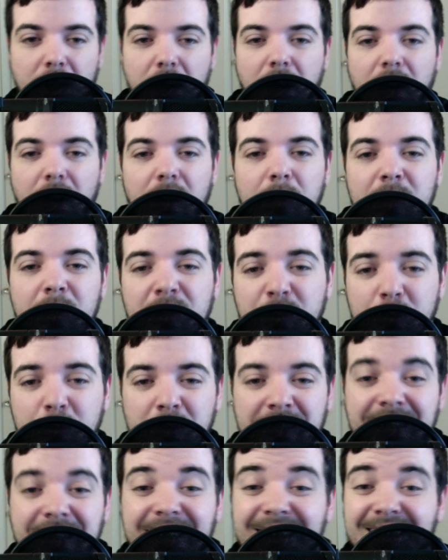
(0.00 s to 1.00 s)
it's
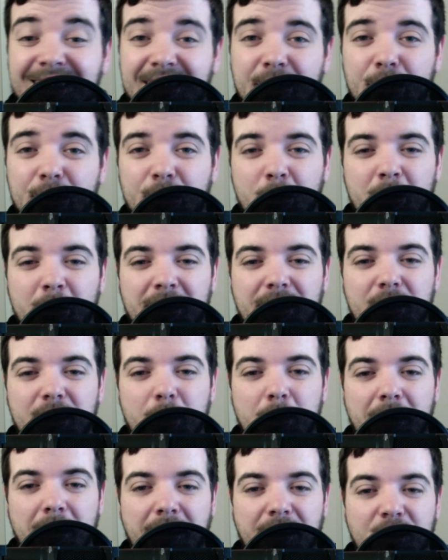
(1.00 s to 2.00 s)
really easier for me to
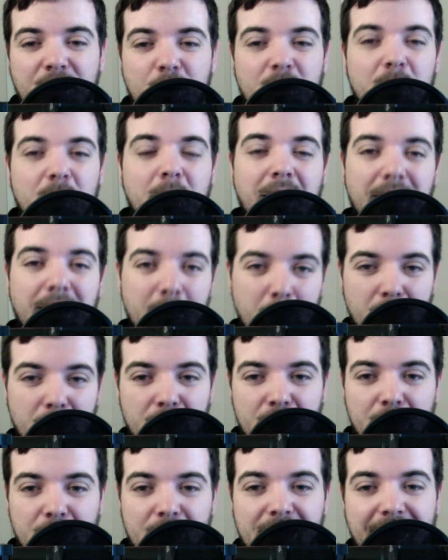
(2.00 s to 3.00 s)
manage with my
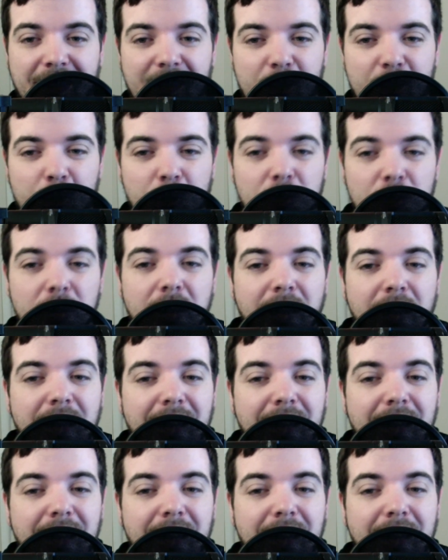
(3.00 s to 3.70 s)
personal schedule